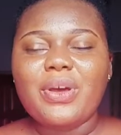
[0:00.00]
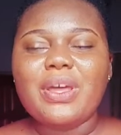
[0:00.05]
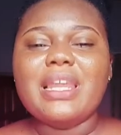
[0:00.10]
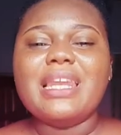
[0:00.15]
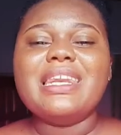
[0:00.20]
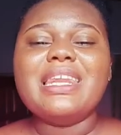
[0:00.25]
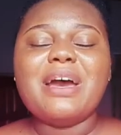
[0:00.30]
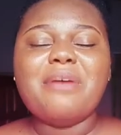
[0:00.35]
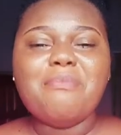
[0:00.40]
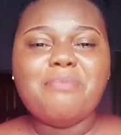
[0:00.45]

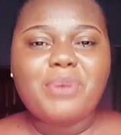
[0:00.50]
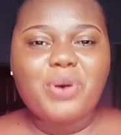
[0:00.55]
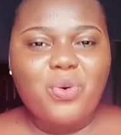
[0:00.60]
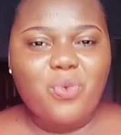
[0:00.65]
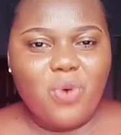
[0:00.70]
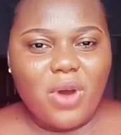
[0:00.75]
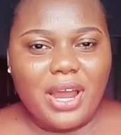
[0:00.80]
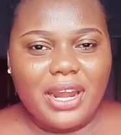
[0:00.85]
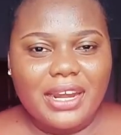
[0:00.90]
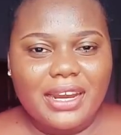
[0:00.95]
Number
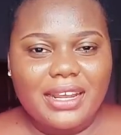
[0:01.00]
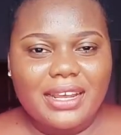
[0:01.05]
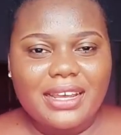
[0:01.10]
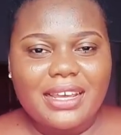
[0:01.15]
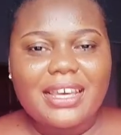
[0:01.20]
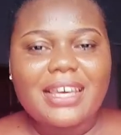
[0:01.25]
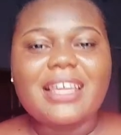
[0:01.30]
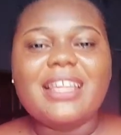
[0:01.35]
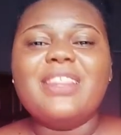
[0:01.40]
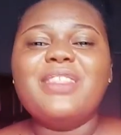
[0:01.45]
1,
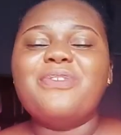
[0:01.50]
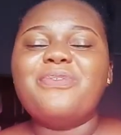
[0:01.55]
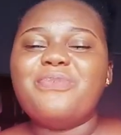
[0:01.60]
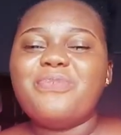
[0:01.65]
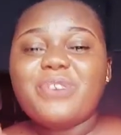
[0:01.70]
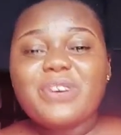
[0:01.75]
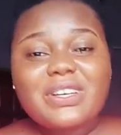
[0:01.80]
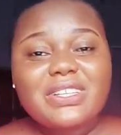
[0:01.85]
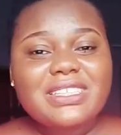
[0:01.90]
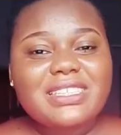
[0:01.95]
the
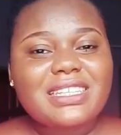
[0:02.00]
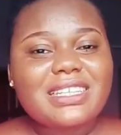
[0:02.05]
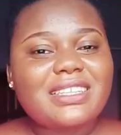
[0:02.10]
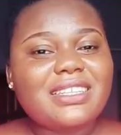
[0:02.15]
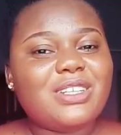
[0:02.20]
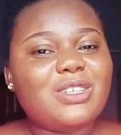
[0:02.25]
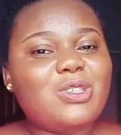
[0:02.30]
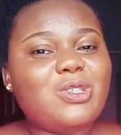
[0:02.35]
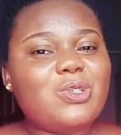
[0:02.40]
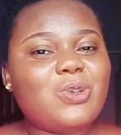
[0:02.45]
first thing
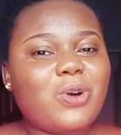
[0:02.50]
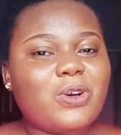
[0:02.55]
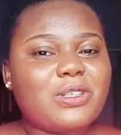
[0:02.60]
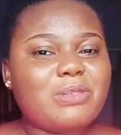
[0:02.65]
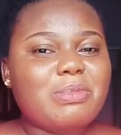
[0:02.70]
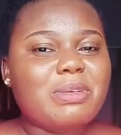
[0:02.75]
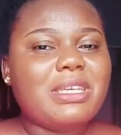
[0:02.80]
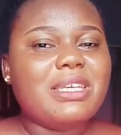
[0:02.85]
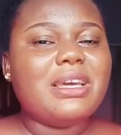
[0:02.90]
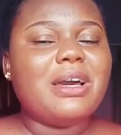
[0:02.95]
that
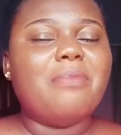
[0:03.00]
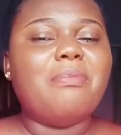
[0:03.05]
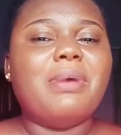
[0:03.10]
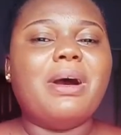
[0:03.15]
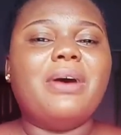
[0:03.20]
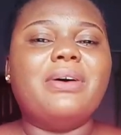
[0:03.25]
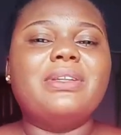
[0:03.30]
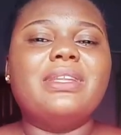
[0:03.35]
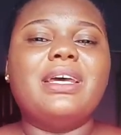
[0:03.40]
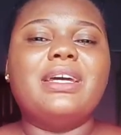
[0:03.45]
shocked me
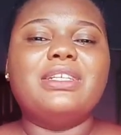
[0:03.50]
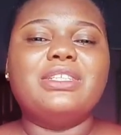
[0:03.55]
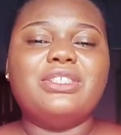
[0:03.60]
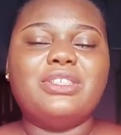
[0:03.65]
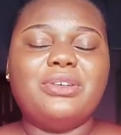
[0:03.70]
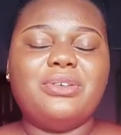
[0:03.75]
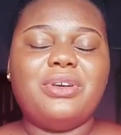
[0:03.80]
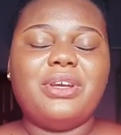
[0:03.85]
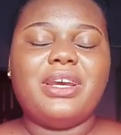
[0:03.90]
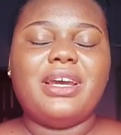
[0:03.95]
about
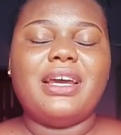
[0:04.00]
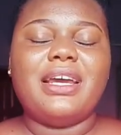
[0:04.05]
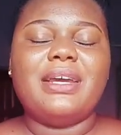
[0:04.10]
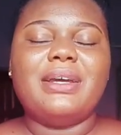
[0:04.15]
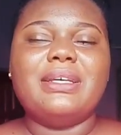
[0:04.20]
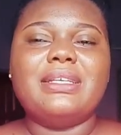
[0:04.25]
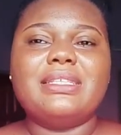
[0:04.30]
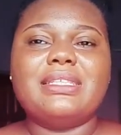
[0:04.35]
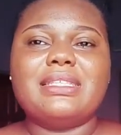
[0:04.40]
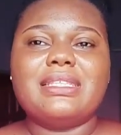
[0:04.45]
Nigeria
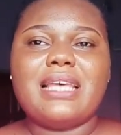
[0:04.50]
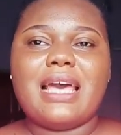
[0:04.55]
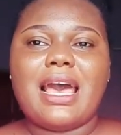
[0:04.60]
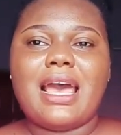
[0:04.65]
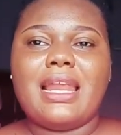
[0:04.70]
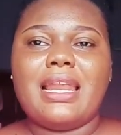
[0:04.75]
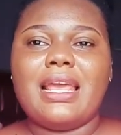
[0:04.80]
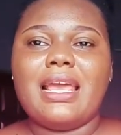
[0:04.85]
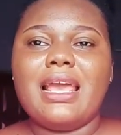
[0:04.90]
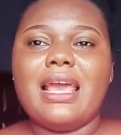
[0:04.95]
is that